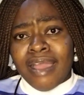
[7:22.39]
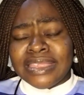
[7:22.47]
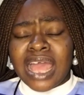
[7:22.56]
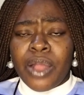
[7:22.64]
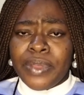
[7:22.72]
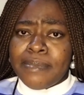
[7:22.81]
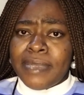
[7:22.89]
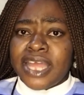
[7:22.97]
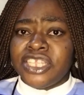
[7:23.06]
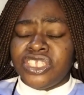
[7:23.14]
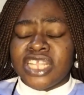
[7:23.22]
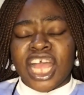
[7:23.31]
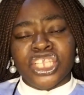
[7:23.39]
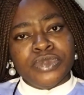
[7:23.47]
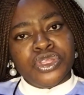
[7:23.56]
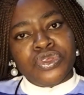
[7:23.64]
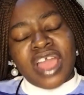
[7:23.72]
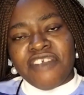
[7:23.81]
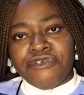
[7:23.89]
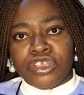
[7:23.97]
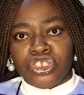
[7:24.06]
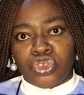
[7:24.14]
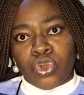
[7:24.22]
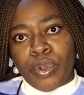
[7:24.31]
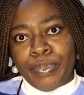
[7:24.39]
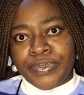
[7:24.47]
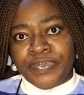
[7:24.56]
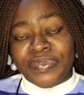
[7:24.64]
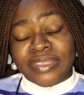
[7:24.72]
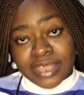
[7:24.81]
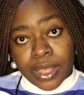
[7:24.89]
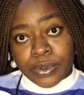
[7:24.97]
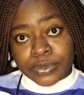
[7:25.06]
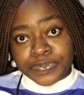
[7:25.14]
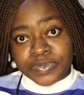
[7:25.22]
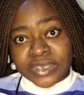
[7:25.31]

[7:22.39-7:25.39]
Now imagine, assuming you have a shop now,